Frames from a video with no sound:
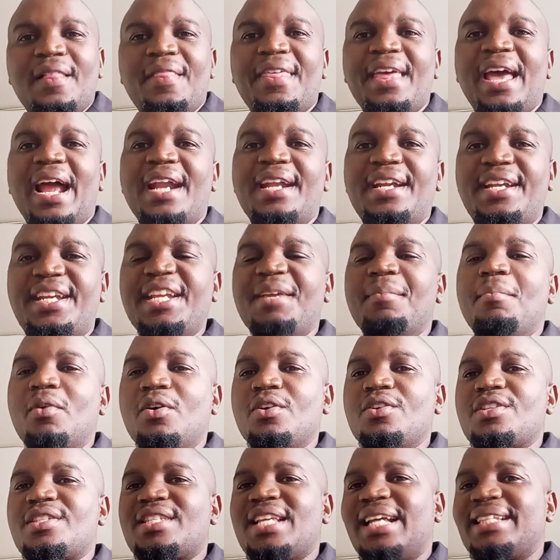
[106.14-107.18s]
There are
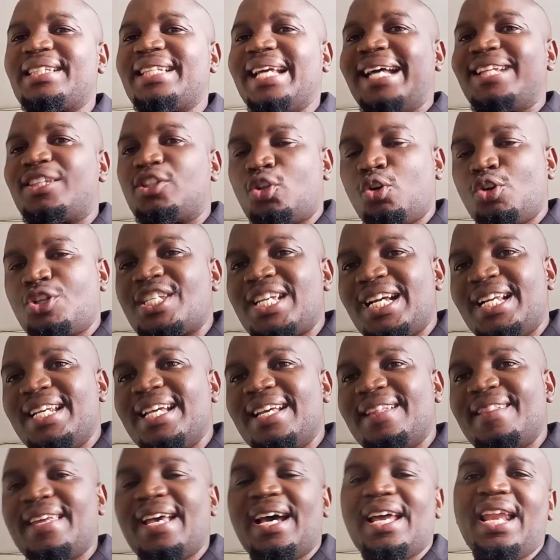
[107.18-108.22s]
demons that are
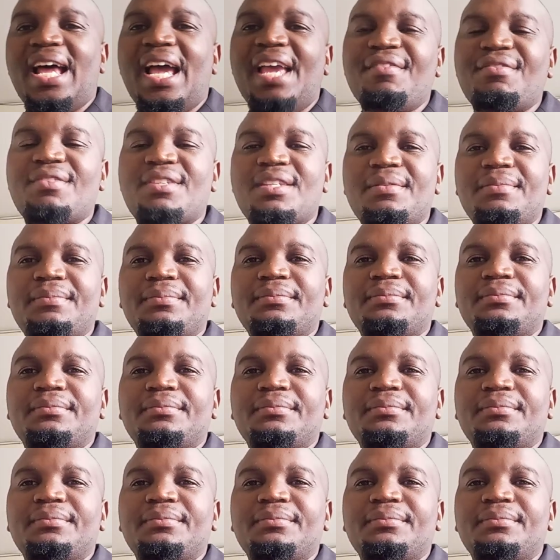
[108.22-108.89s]
torturing their lives.